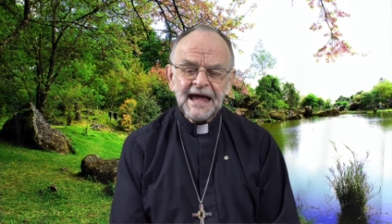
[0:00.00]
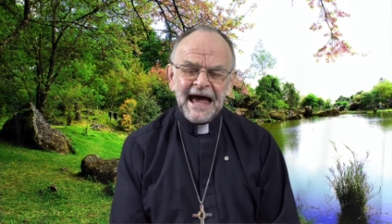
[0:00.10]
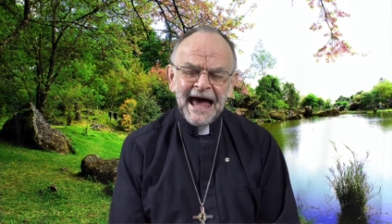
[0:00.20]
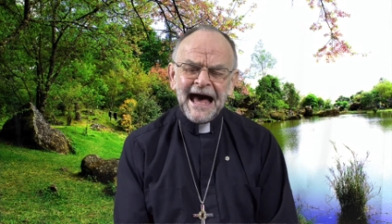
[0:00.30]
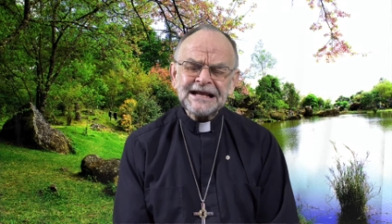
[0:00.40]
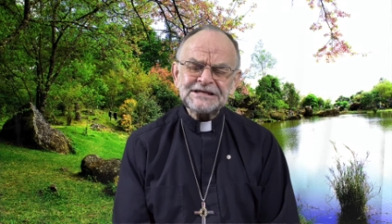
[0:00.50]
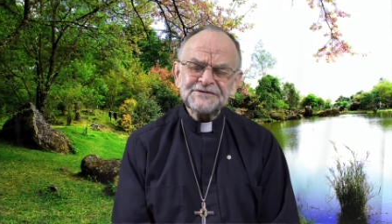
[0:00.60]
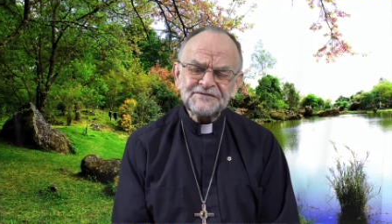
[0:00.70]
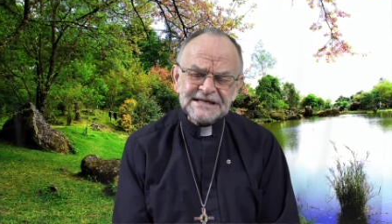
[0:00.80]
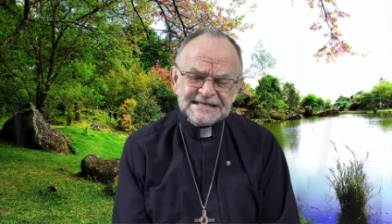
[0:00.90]

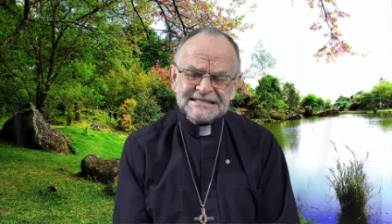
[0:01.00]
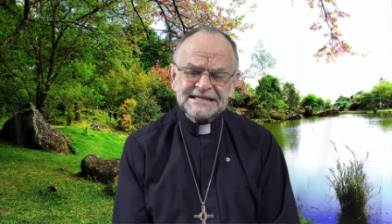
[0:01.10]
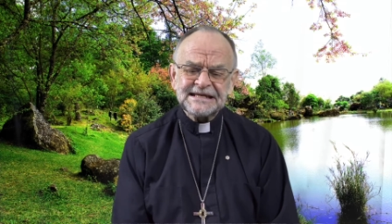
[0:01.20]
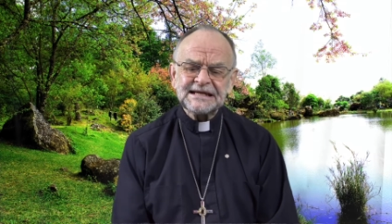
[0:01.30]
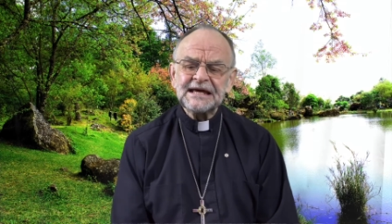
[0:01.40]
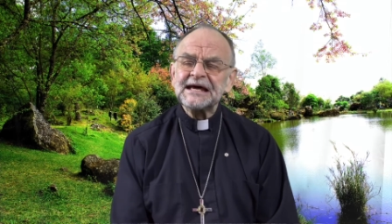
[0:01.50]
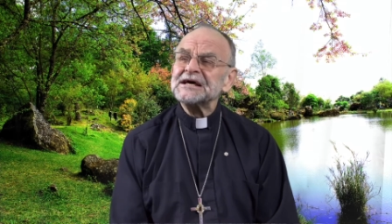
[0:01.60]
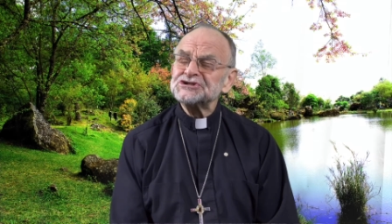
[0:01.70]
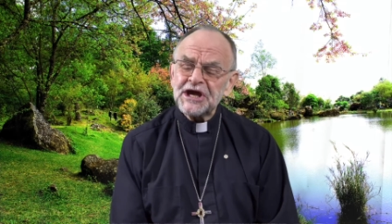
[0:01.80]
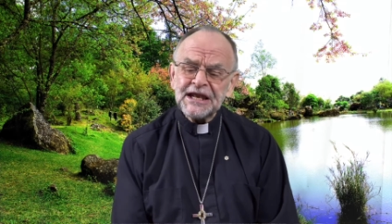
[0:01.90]
Active listening
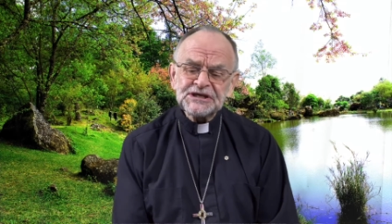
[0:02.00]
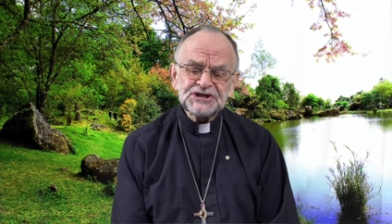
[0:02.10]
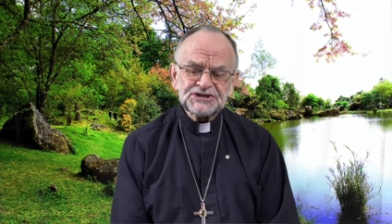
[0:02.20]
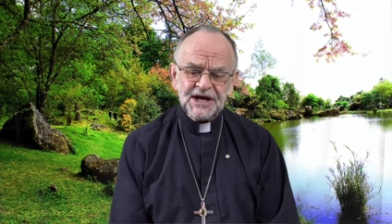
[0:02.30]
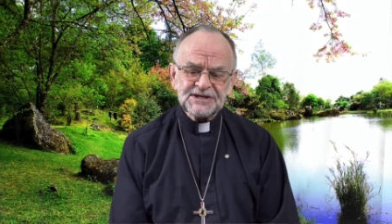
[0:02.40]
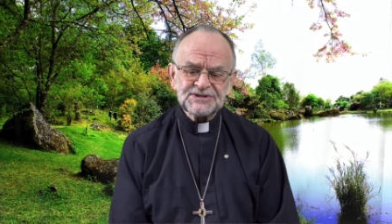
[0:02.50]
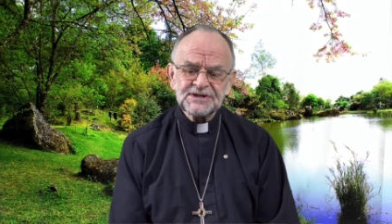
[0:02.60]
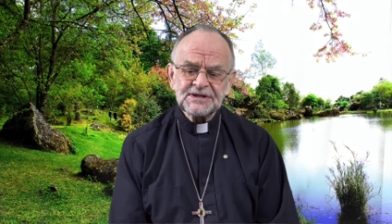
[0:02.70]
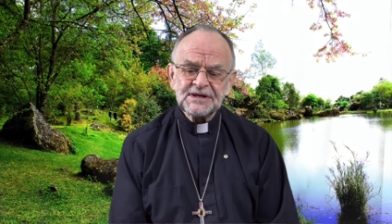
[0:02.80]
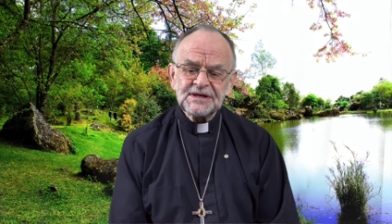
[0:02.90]
challenges us
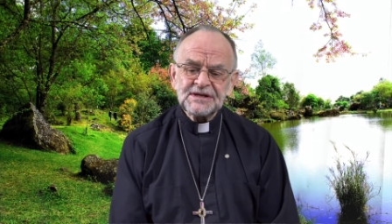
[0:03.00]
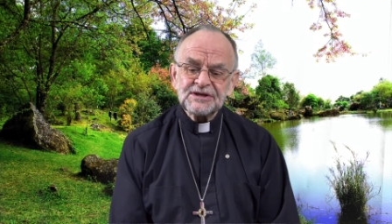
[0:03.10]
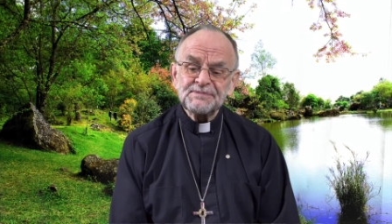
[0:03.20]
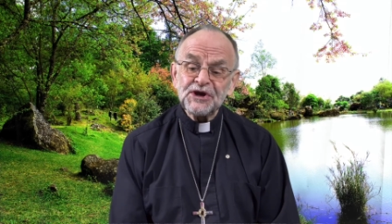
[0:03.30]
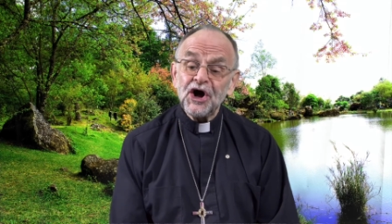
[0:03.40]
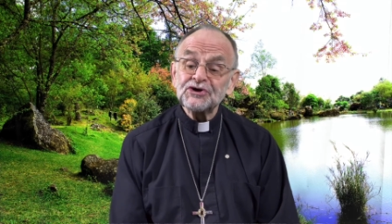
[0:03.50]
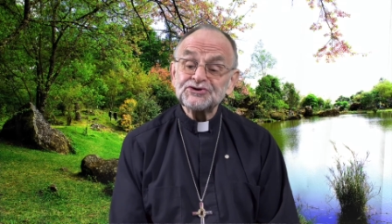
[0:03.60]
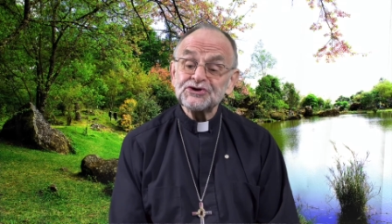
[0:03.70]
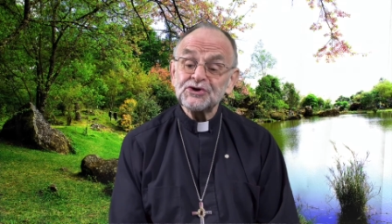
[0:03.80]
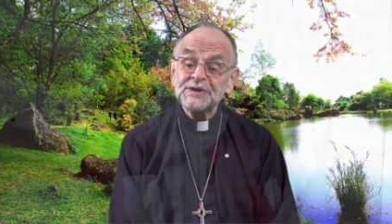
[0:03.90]
to be
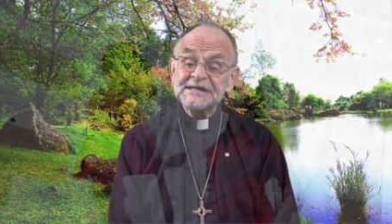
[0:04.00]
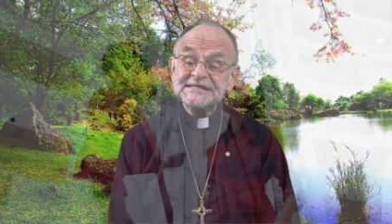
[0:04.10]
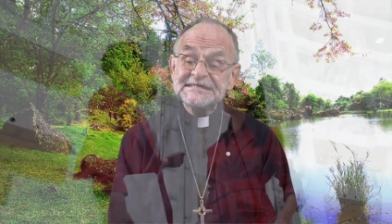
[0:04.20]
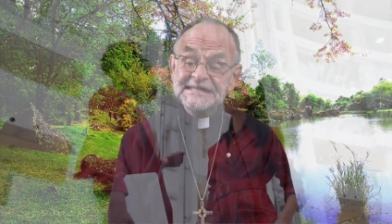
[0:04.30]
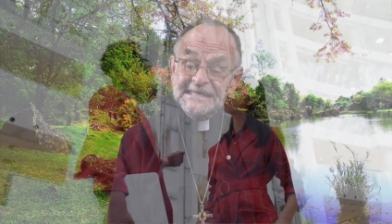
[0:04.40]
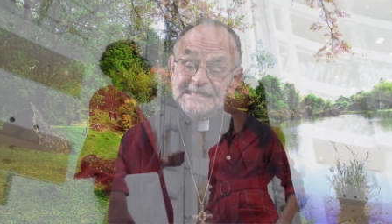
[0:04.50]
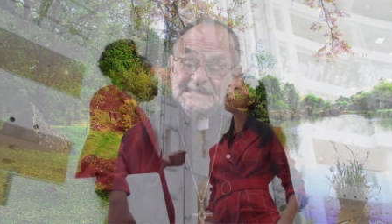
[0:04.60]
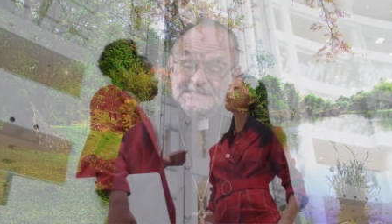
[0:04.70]
also seen to